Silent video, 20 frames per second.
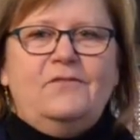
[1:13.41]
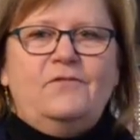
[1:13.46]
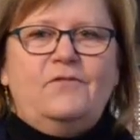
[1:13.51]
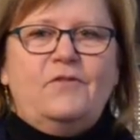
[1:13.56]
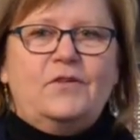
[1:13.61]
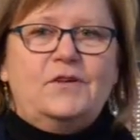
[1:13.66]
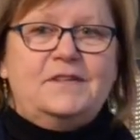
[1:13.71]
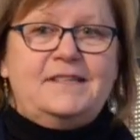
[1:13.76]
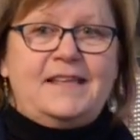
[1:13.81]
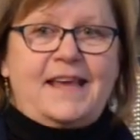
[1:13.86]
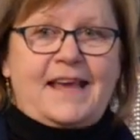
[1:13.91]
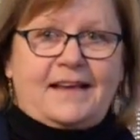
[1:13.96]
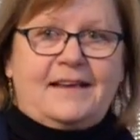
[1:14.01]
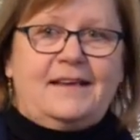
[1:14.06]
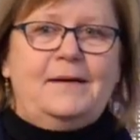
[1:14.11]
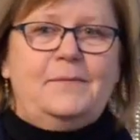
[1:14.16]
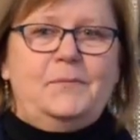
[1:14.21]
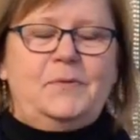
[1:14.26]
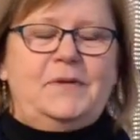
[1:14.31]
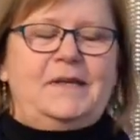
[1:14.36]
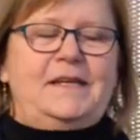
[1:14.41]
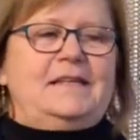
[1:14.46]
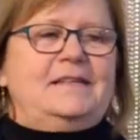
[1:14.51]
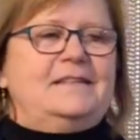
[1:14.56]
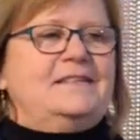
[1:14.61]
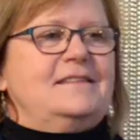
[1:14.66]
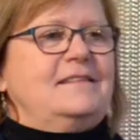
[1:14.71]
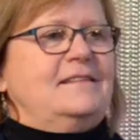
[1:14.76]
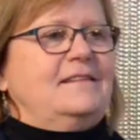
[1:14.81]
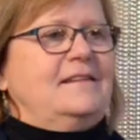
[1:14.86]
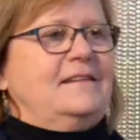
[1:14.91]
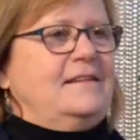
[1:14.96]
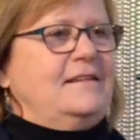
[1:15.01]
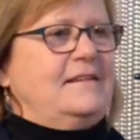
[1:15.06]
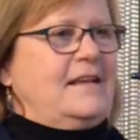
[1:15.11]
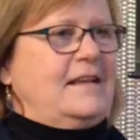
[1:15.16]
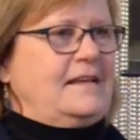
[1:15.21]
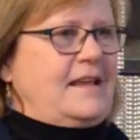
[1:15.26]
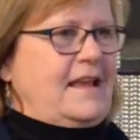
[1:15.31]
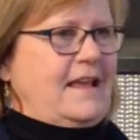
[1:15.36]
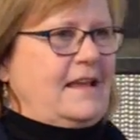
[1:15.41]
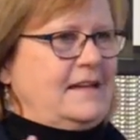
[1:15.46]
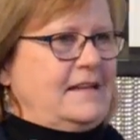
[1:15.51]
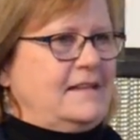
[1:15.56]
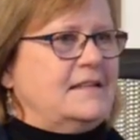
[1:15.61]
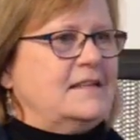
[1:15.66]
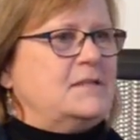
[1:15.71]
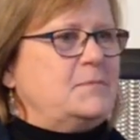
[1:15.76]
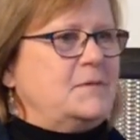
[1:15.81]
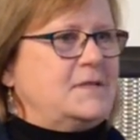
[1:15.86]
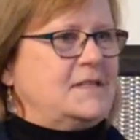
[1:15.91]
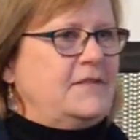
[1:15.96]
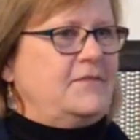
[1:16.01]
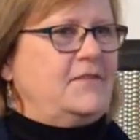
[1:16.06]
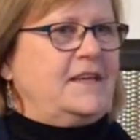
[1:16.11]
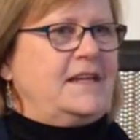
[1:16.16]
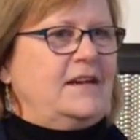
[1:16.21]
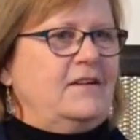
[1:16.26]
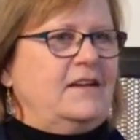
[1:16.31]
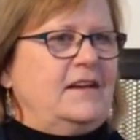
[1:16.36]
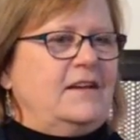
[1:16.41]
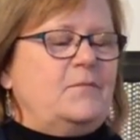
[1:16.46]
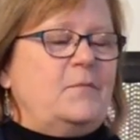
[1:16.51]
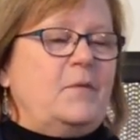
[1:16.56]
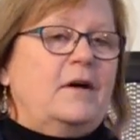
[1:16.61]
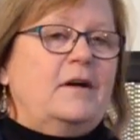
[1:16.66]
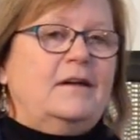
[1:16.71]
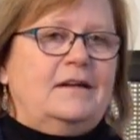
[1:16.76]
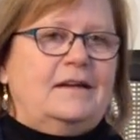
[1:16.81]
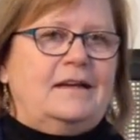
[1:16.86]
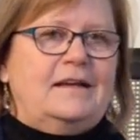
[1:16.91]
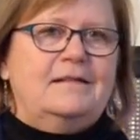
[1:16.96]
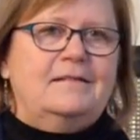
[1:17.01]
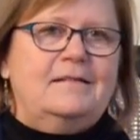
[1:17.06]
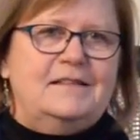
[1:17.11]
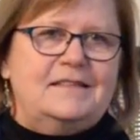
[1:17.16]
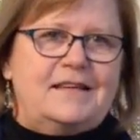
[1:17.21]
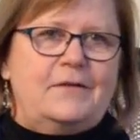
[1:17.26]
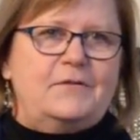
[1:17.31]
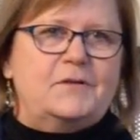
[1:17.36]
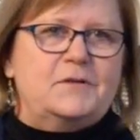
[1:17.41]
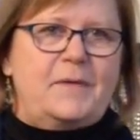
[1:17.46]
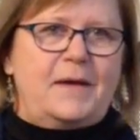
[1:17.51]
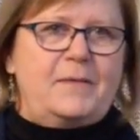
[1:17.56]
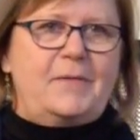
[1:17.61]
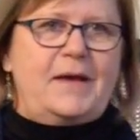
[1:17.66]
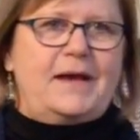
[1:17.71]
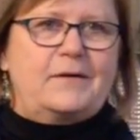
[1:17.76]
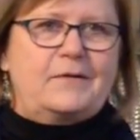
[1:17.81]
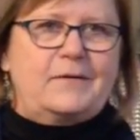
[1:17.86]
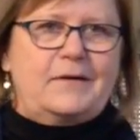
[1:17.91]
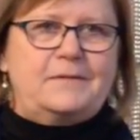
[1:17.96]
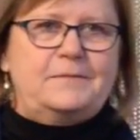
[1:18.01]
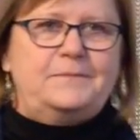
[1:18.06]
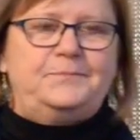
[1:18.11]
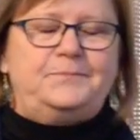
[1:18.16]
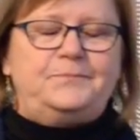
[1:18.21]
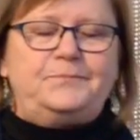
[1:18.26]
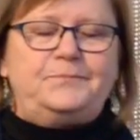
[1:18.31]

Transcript: for tech companies and in the specific area of marketing, because that was my background.